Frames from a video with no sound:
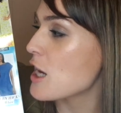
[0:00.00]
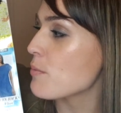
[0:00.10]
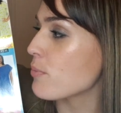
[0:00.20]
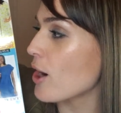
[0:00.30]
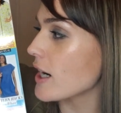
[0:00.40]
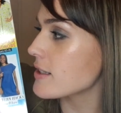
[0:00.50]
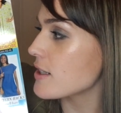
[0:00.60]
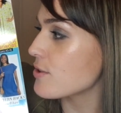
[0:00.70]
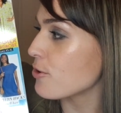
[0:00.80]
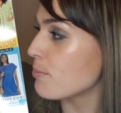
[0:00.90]

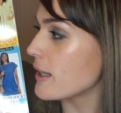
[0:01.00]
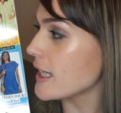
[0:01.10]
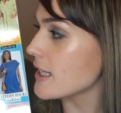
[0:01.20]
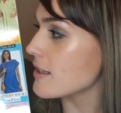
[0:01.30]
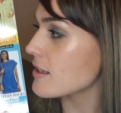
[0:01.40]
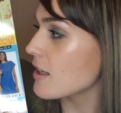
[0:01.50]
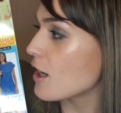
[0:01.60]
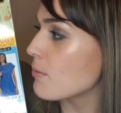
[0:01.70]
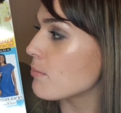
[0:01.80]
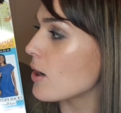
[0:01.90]
Practice your pleats,
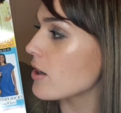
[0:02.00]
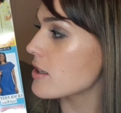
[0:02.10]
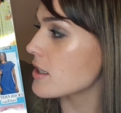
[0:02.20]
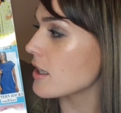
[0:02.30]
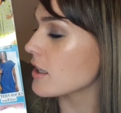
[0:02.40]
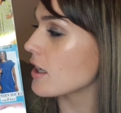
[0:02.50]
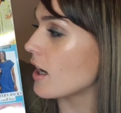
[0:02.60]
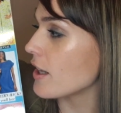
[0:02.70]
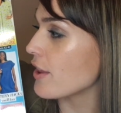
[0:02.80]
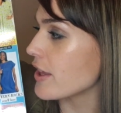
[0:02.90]
master
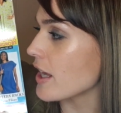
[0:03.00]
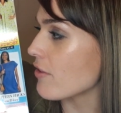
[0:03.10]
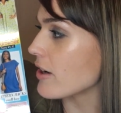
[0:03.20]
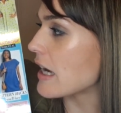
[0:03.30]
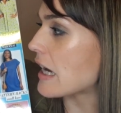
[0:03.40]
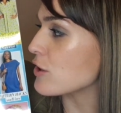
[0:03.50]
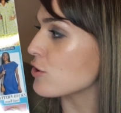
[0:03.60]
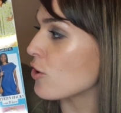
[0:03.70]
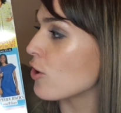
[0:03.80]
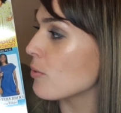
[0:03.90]
colour theory, and
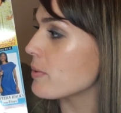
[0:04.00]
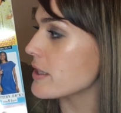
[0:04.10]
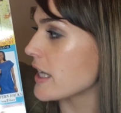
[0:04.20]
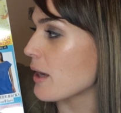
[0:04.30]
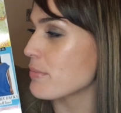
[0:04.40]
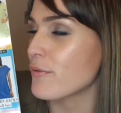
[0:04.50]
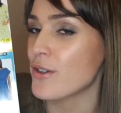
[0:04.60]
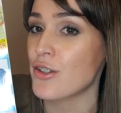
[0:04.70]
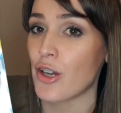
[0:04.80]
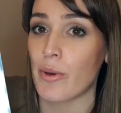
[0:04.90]
top tips for
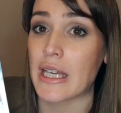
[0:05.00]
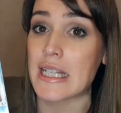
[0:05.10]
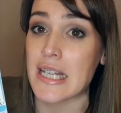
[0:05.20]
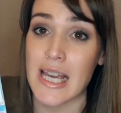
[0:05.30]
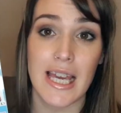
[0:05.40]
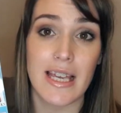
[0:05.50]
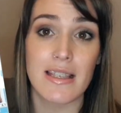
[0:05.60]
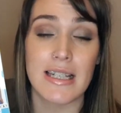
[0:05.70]
sewing tiers.